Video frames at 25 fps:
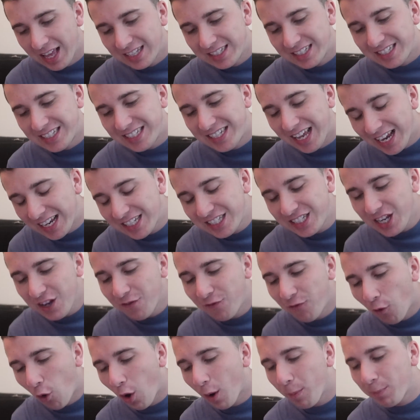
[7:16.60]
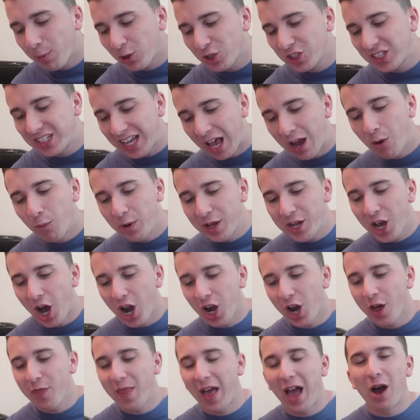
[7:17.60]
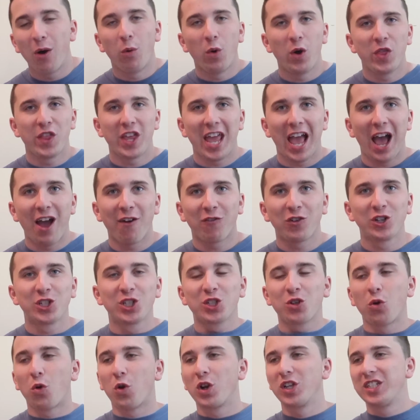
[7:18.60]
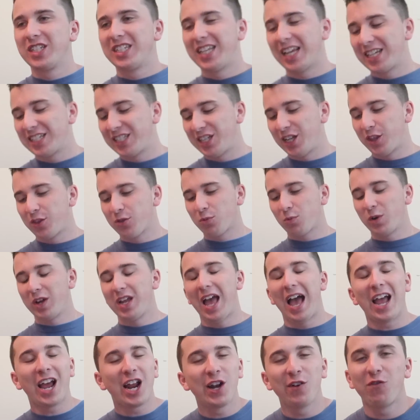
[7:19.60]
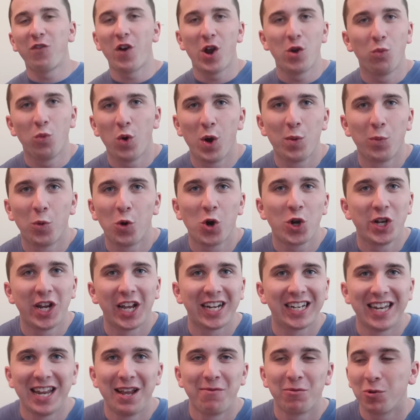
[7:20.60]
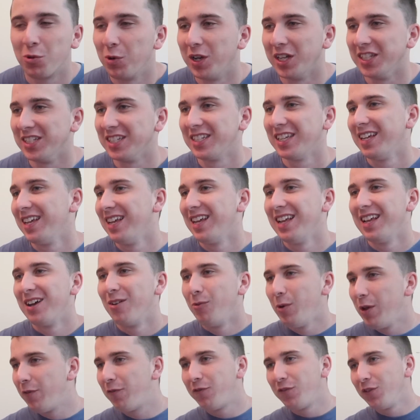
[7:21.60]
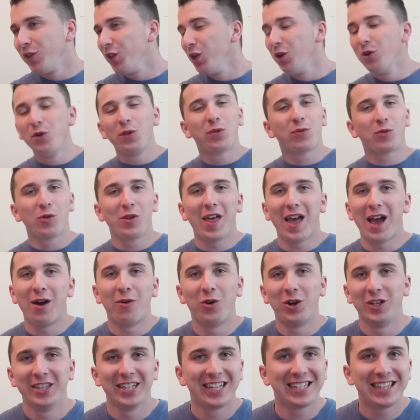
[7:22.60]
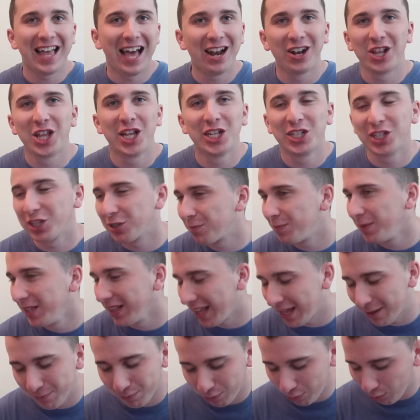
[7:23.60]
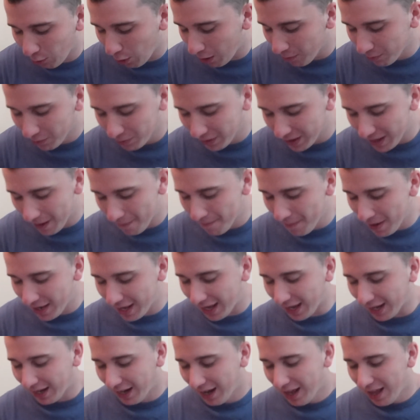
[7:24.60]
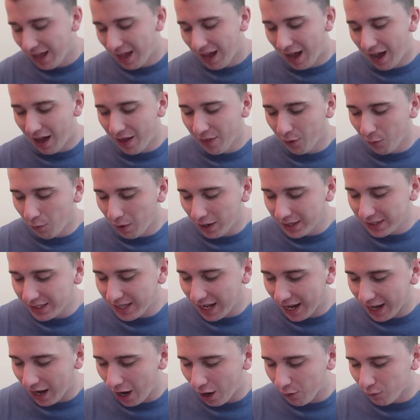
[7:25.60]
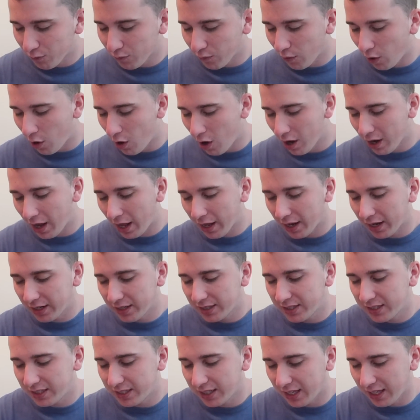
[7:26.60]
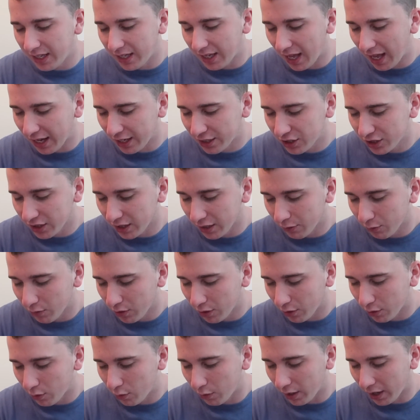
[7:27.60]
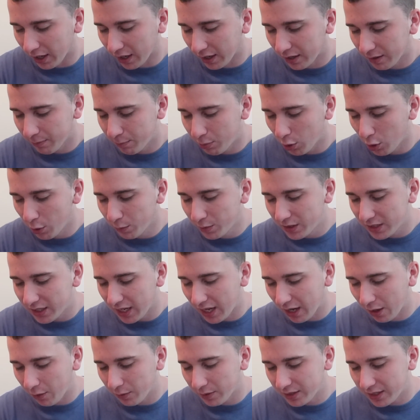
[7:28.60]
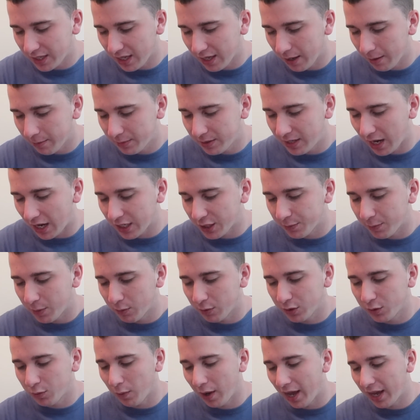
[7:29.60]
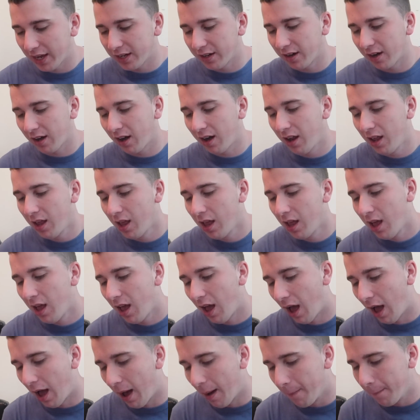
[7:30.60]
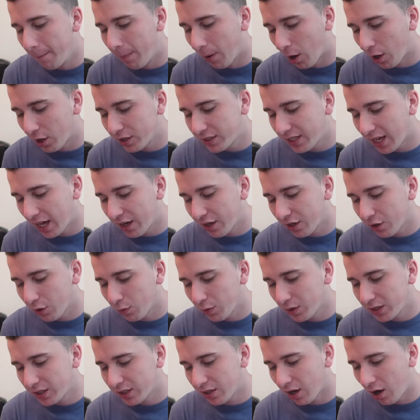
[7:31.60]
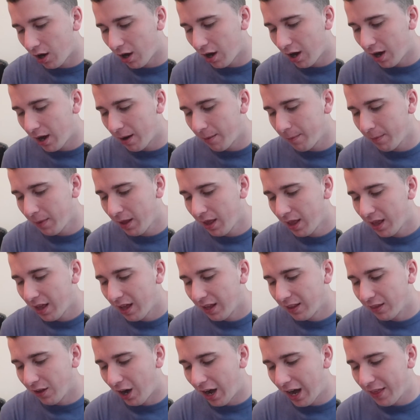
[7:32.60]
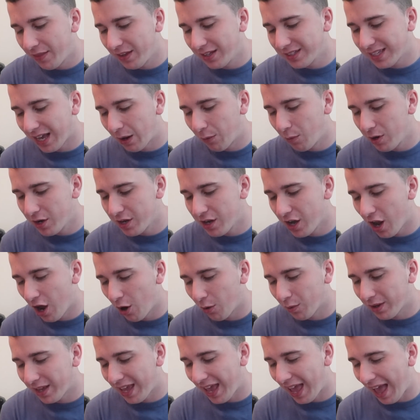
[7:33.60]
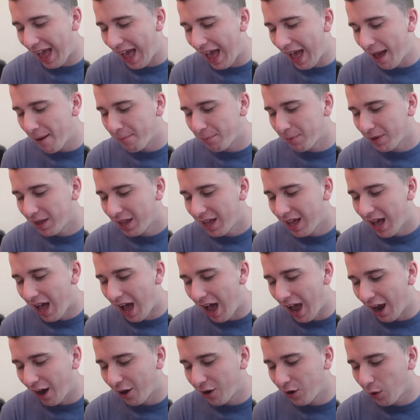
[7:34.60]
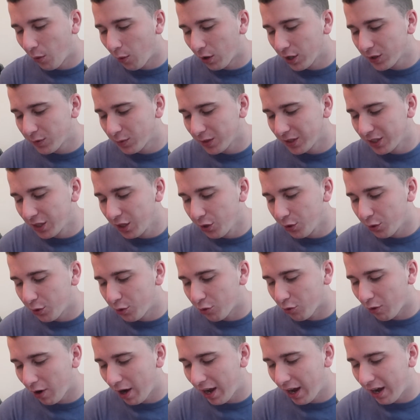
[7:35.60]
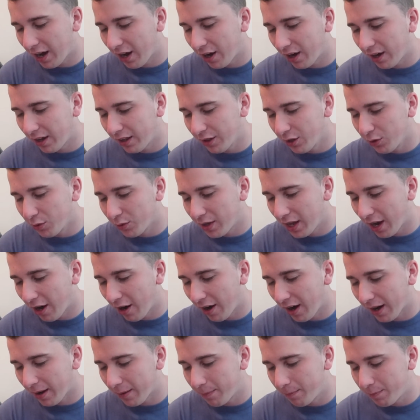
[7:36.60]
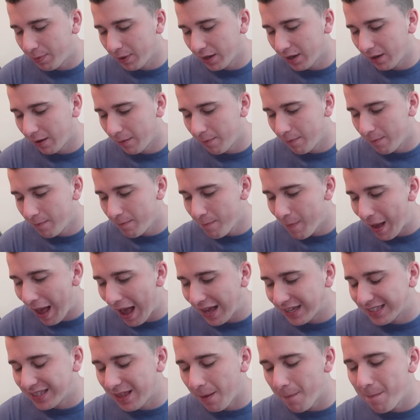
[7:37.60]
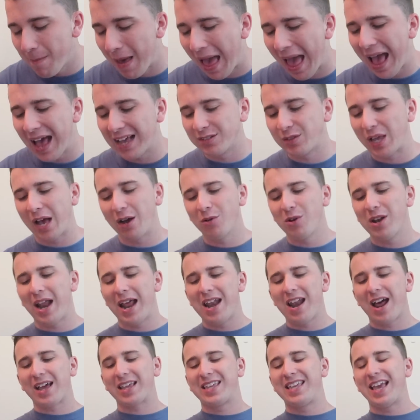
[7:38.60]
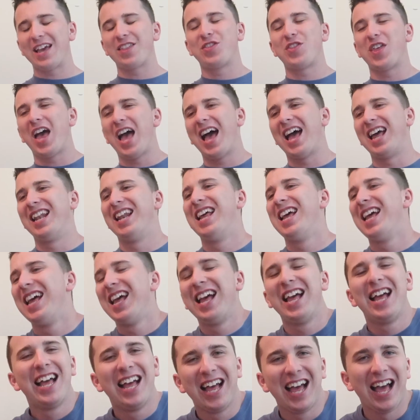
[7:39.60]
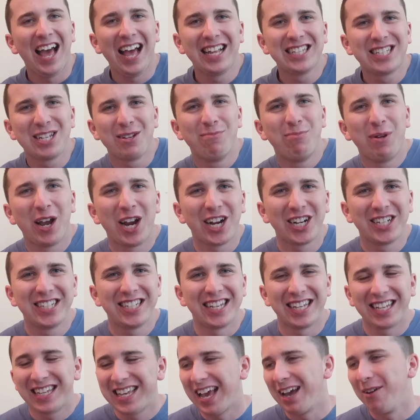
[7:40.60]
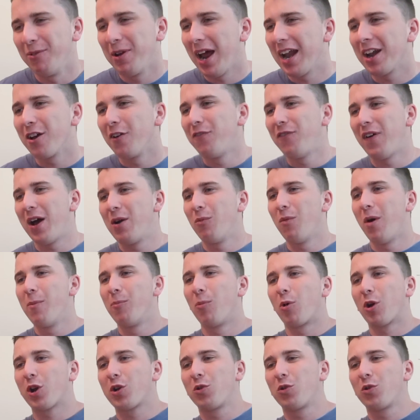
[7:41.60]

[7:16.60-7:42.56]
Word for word: 64% we got on that one. The average score is 63. I got to find one more nickname quiz. We flew through that one. Like, that only took me, like, probably a minute. Uh, the ones that I got wrong, I got to see, actually, real quick. Boomstick was him. Dutchman was Wagner. Um, bartender was Tom. A lot of these I wouldn't know. Cap. Iron Horse was Lou, Gre- Lou Gehrig, Bill Maz. The Maz. How did I not get that? That's embarrassing. Okay, we gotta go find one more